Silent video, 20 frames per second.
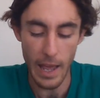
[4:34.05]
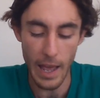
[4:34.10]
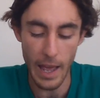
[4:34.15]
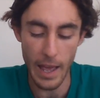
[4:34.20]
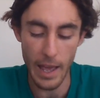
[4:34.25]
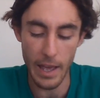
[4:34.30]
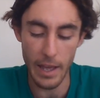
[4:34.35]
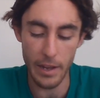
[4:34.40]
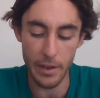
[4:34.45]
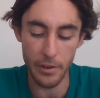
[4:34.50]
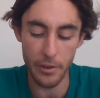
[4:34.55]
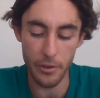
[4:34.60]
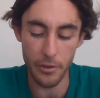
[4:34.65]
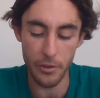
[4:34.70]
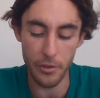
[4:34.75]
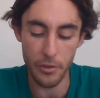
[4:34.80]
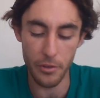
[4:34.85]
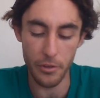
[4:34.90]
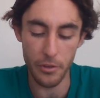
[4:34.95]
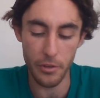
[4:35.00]

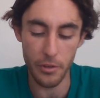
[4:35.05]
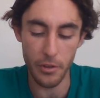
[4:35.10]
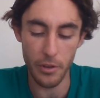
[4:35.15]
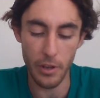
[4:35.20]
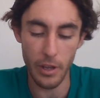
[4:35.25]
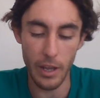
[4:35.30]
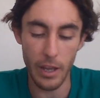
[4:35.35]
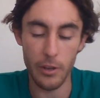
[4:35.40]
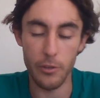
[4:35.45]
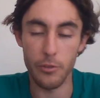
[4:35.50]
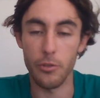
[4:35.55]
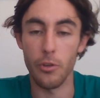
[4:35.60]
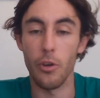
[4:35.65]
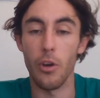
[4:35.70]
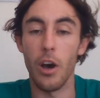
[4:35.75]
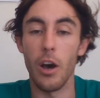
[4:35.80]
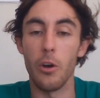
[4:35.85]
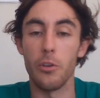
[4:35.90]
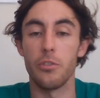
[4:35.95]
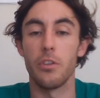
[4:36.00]
And so
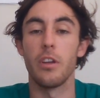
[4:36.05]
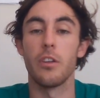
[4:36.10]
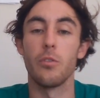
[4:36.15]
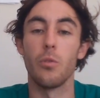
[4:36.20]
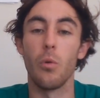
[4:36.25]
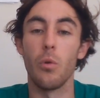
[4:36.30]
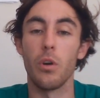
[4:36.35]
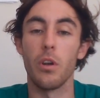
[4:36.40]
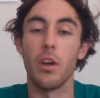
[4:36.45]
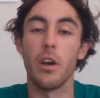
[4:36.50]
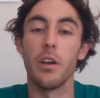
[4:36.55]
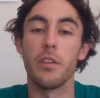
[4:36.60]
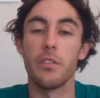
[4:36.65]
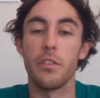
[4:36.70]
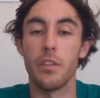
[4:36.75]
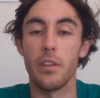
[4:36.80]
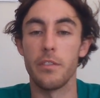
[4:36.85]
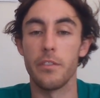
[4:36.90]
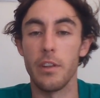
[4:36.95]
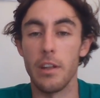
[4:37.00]
I also had to organize
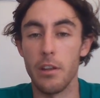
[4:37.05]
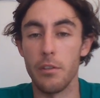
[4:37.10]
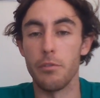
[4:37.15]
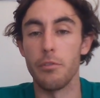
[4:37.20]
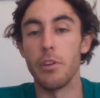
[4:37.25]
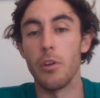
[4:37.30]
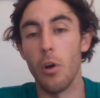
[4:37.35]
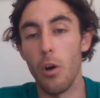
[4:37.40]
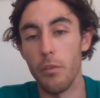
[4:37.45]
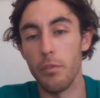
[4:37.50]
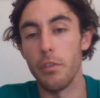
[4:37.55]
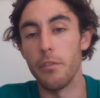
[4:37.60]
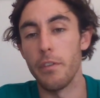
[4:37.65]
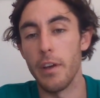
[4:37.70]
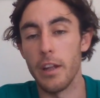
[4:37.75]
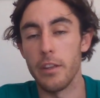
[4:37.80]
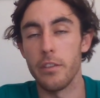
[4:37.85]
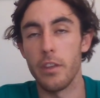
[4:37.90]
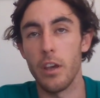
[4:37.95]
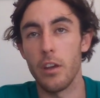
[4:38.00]
the delivery of the
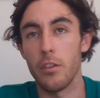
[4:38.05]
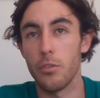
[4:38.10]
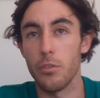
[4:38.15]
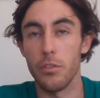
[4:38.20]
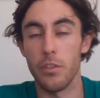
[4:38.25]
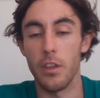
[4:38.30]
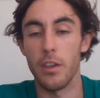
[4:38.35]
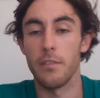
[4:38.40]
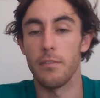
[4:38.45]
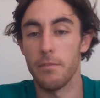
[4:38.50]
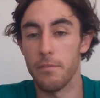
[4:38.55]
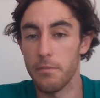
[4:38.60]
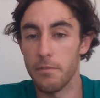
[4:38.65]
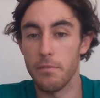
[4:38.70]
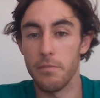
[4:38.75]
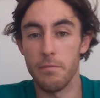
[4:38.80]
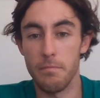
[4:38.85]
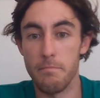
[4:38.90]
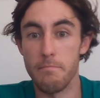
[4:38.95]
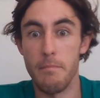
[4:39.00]
FatSacks, because they're
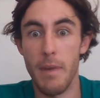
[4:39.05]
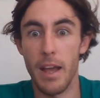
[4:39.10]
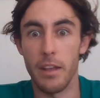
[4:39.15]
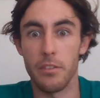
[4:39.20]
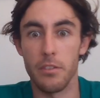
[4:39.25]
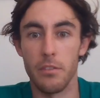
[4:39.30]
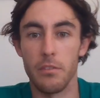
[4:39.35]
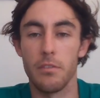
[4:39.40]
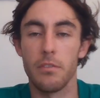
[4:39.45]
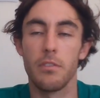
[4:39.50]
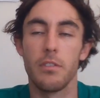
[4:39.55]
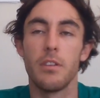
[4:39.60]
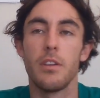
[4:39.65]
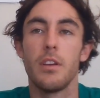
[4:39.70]
massive.